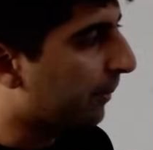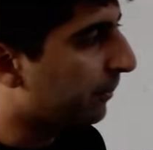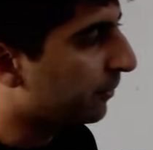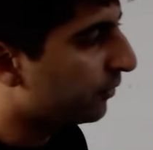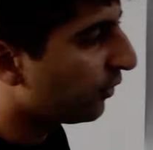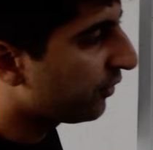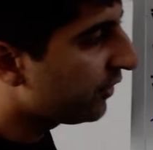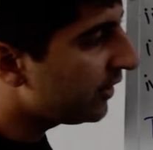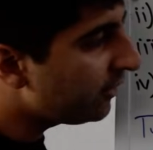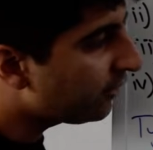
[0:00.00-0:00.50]

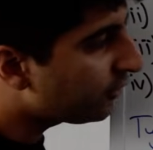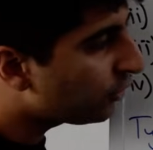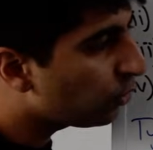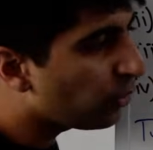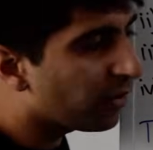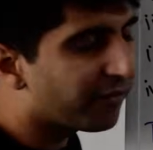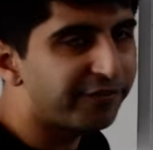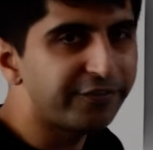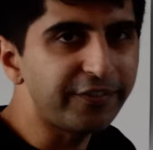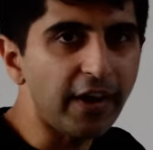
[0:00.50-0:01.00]
So these
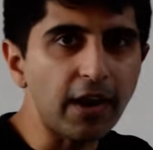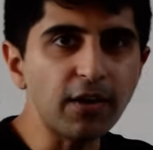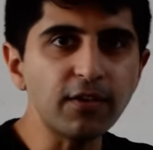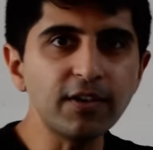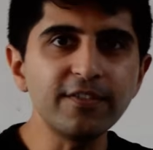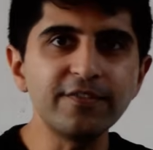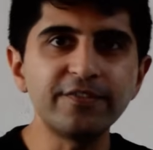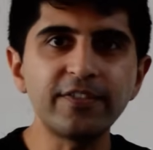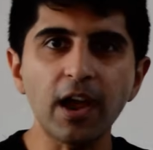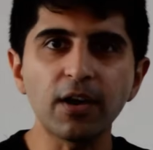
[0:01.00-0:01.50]
two are
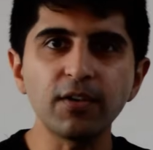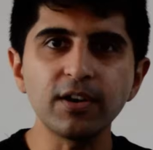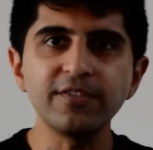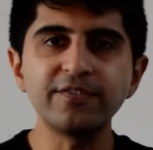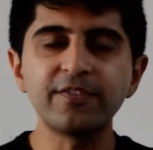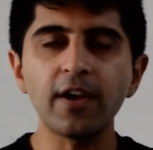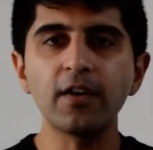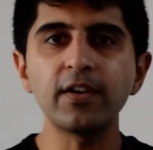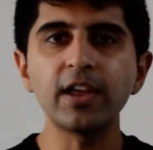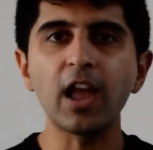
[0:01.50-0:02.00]
very, very,
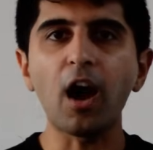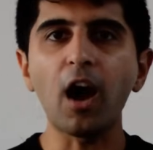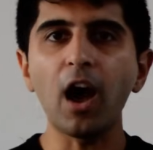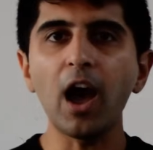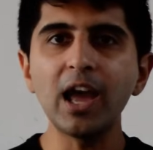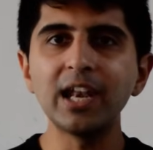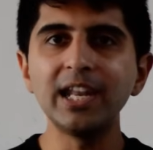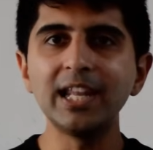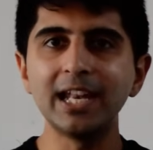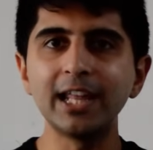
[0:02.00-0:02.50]
very
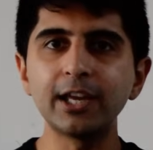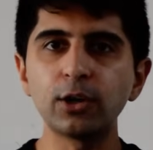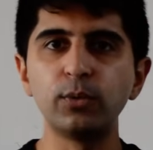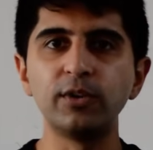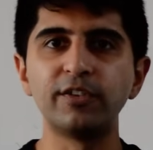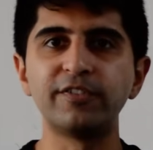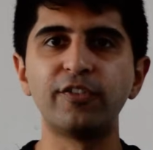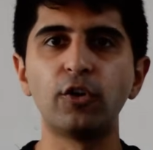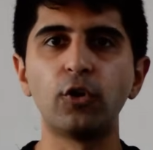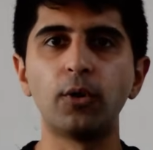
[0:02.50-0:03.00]
highly
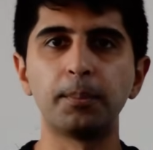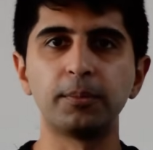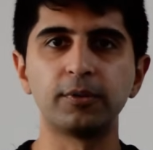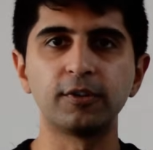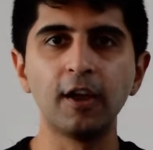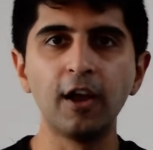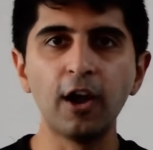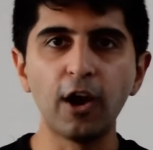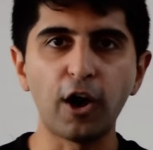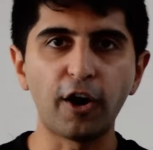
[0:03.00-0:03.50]
liquid forms
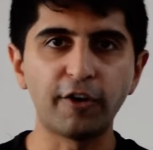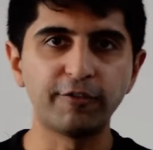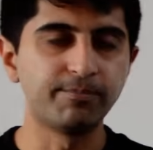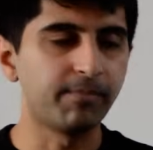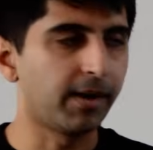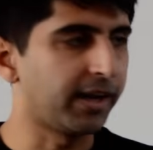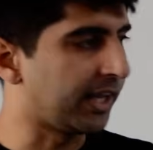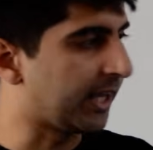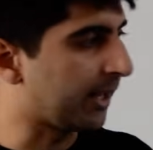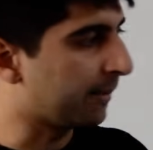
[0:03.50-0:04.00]
of
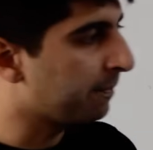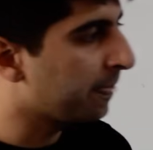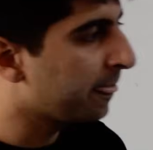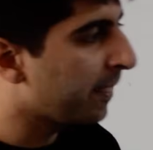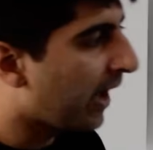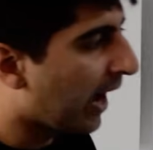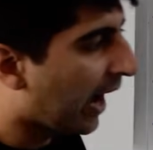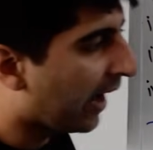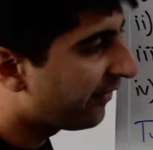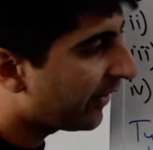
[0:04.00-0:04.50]
money.
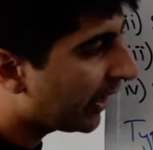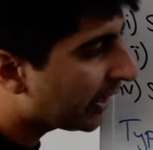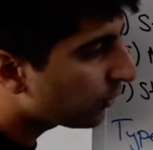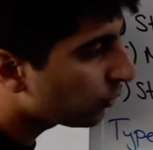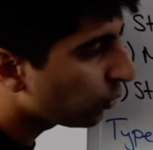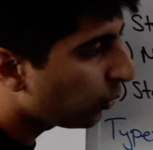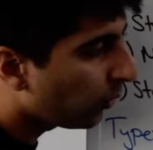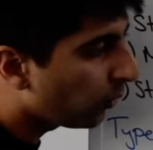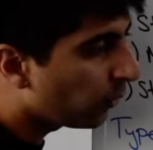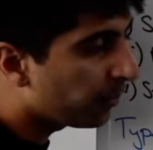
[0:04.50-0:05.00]
And
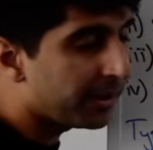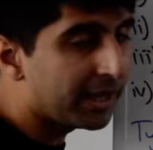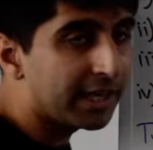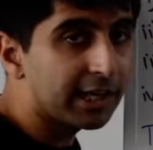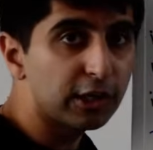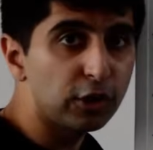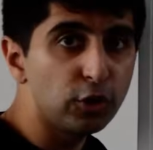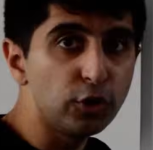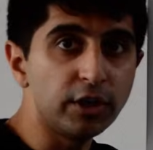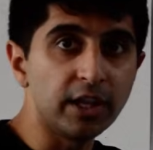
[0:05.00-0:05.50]
that's what will be
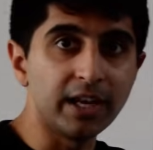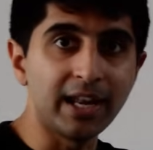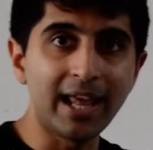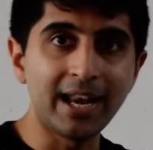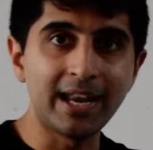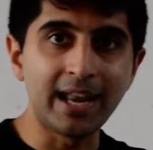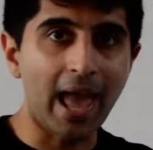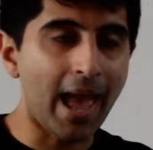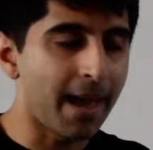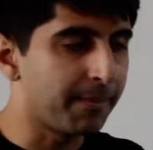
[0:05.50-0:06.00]
included
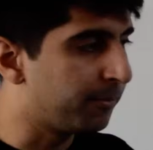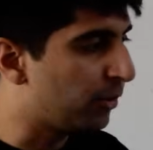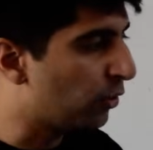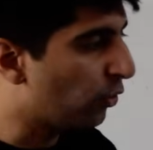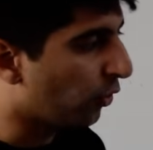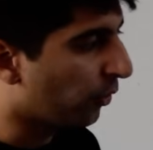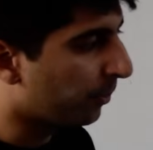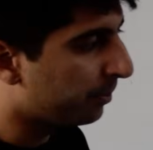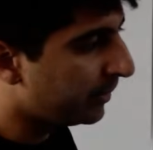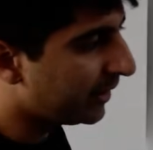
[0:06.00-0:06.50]
in
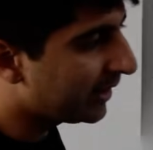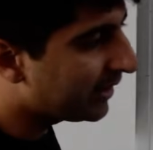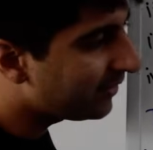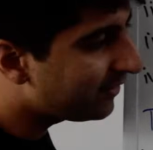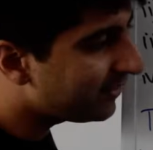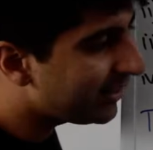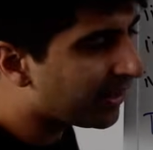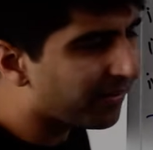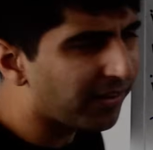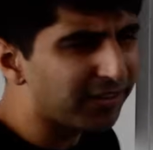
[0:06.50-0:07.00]
M0. But you can
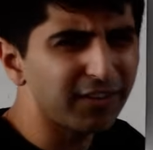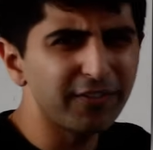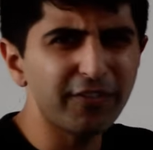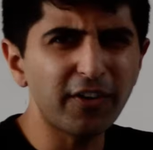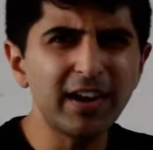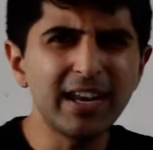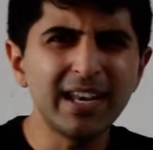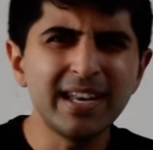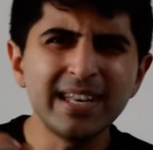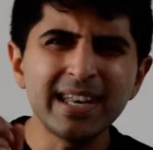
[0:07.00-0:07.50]
see how that's a
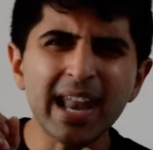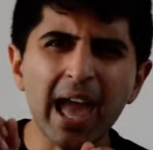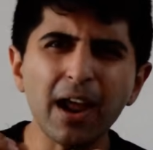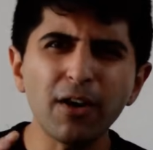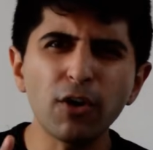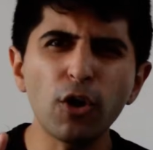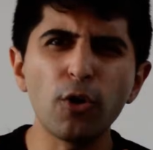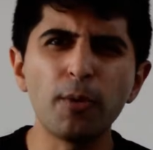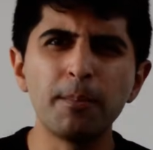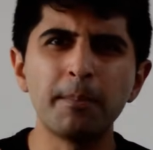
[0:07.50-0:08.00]
very
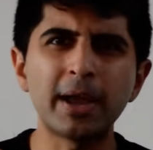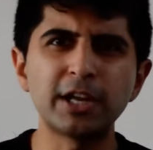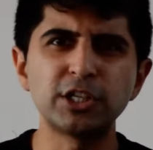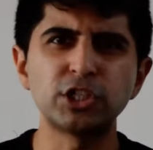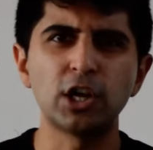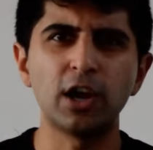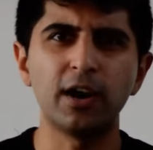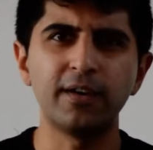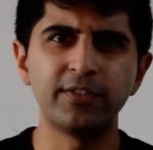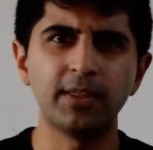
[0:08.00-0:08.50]
narrow
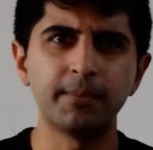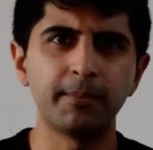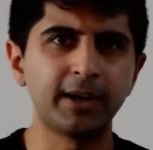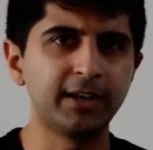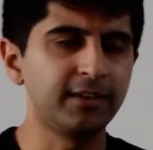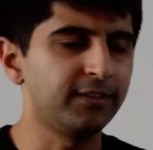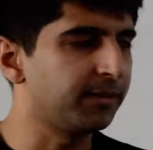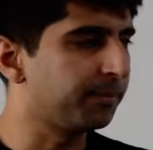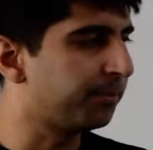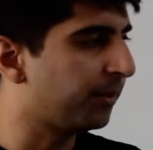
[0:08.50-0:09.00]
measure of the
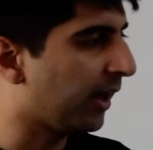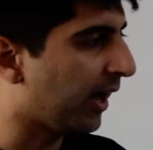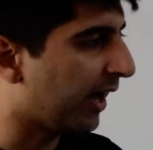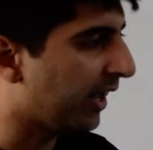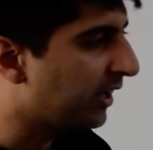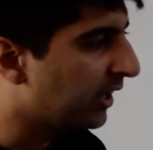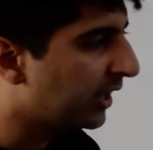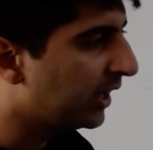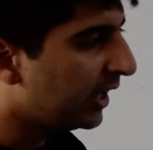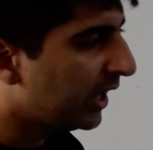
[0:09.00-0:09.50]
money supply.
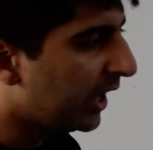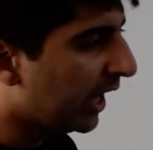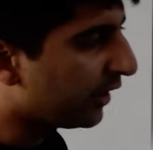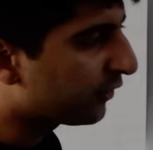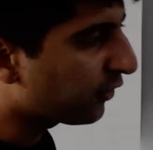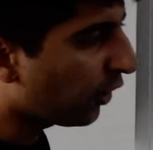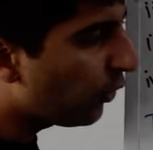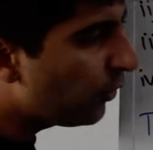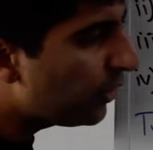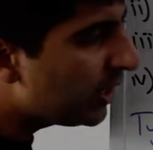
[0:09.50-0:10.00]

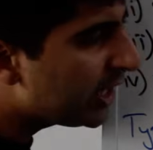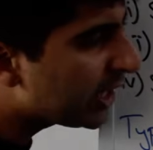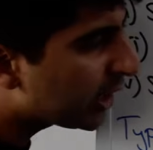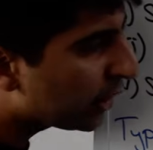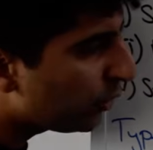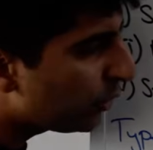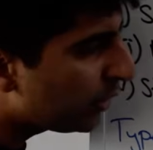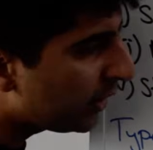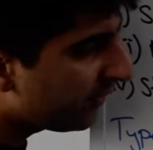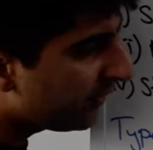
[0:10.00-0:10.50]
It's only
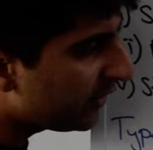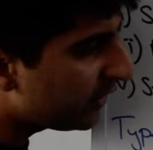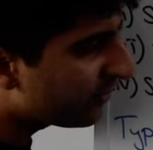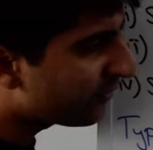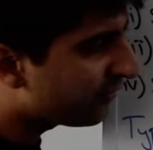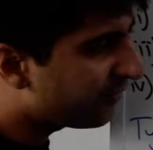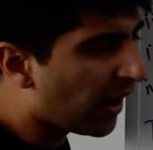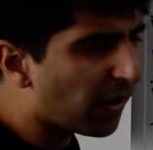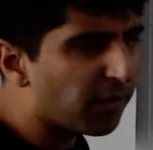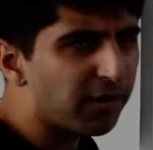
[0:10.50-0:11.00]
including these
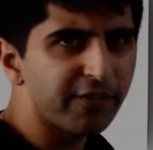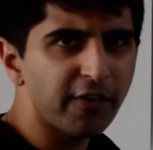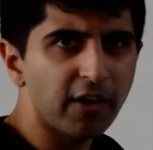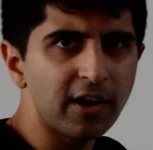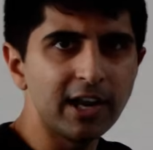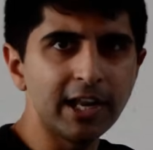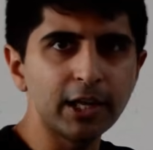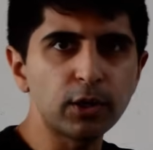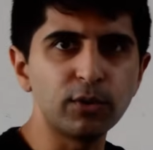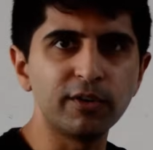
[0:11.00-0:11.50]
very,
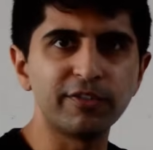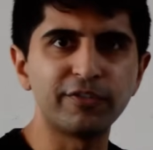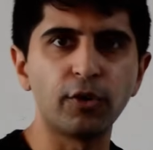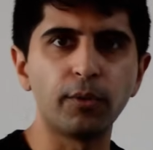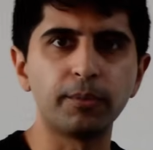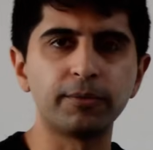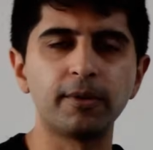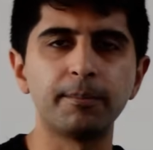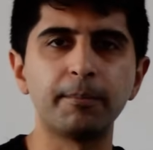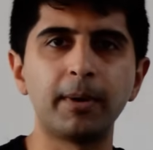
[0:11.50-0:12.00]
very liquid
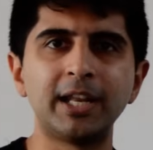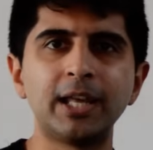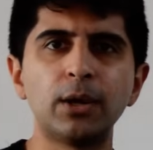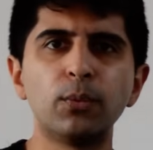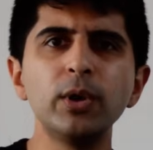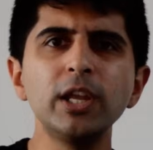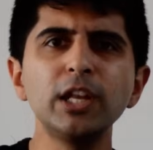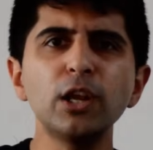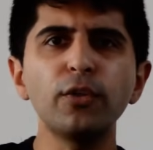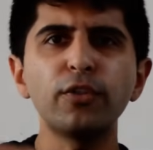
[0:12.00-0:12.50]
forms of money. And
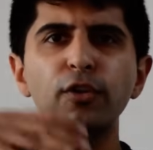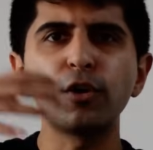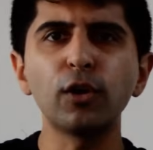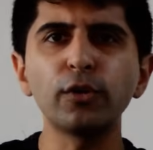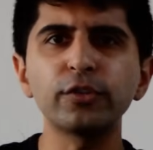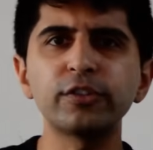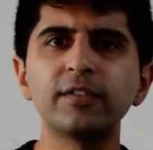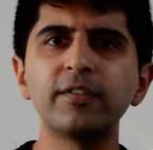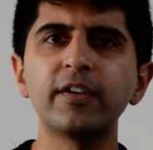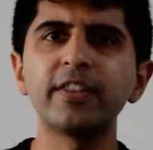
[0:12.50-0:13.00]
we know there are
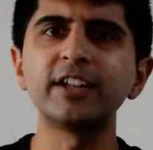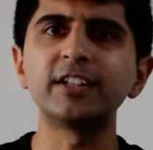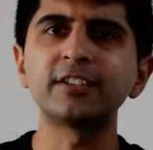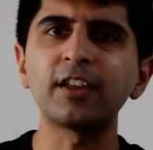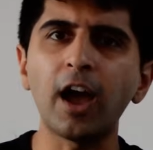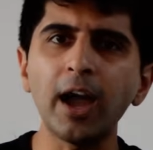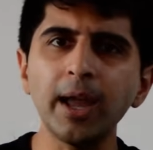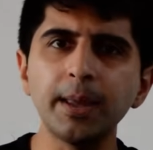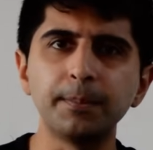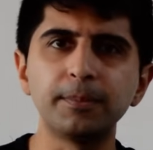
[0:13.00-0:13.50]
lots of other
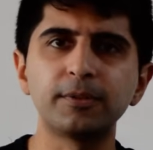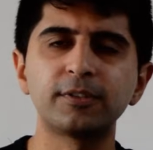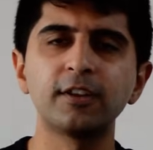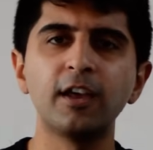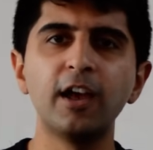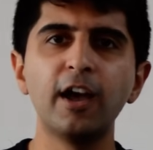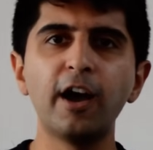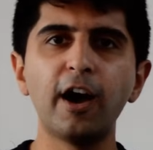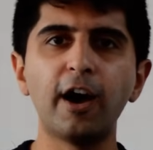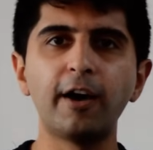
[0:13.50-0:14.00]
types
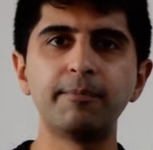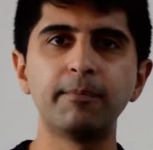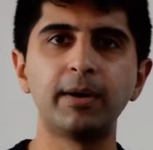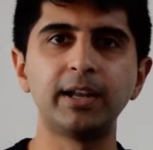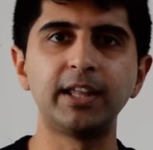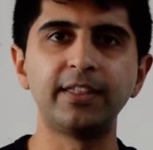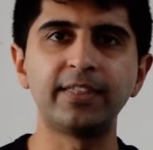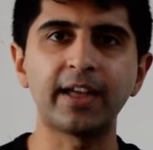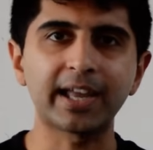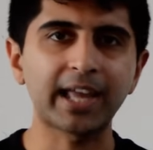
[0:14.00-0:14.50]
of
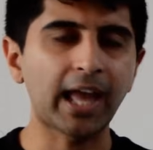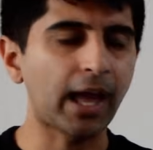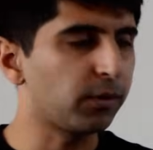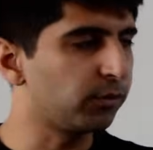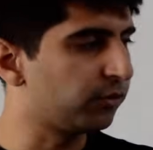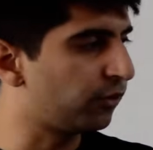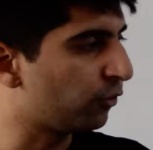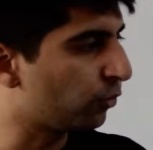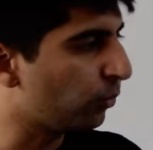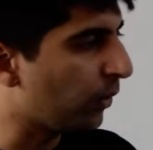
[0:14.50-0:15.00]
money that
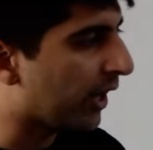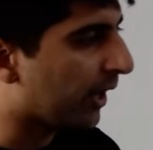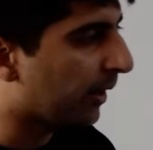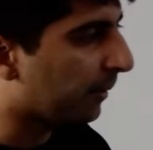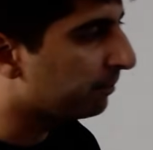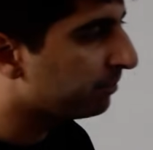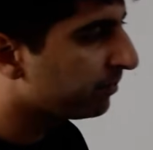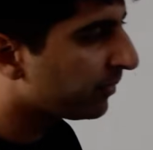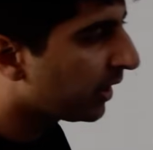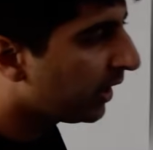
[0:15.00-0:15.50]
count as
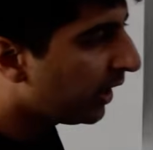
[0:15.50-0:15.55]
well.